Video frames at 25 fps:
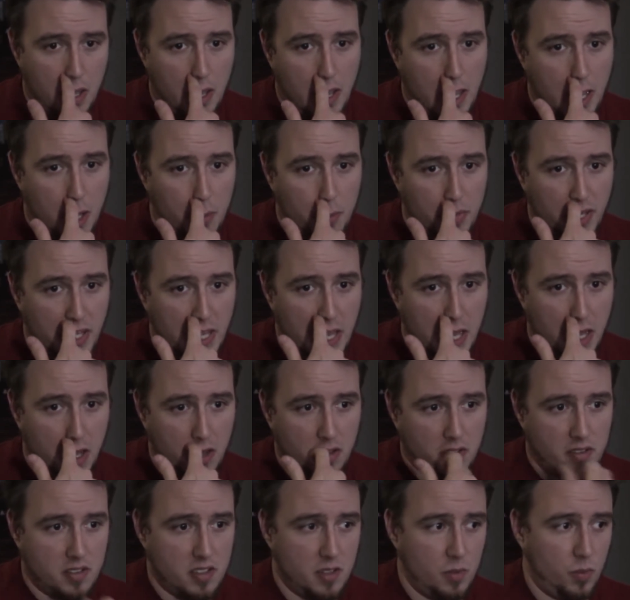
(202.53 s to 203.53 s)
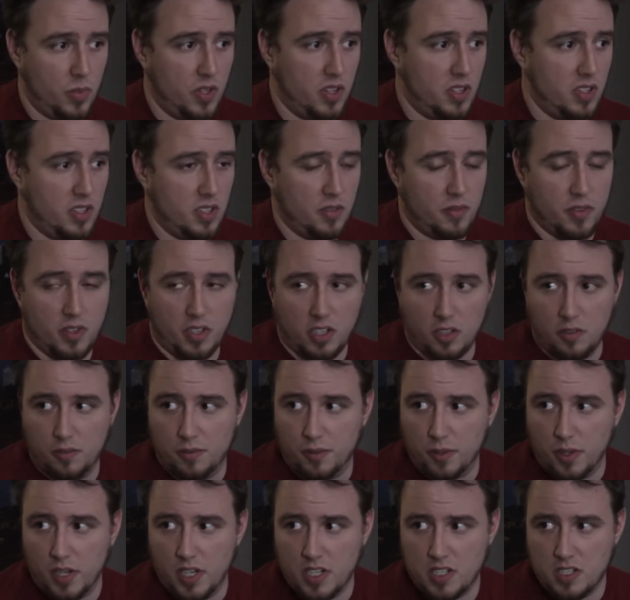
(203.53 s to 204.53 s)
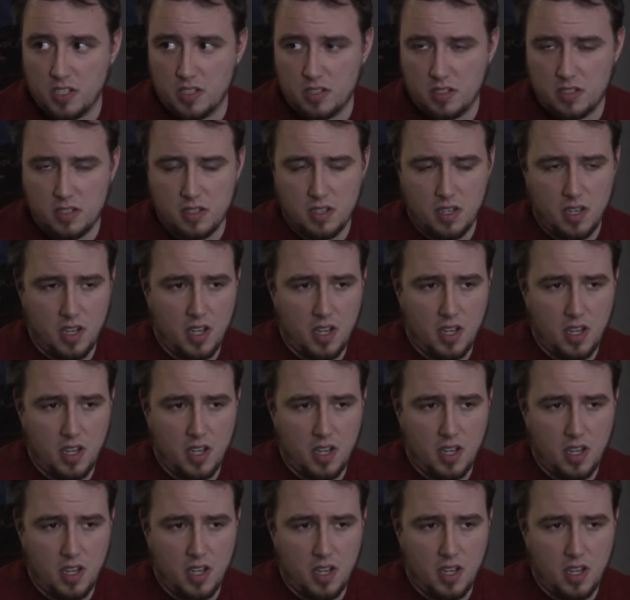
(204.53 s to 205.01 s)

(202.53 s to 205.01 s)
helping out with the different configurations.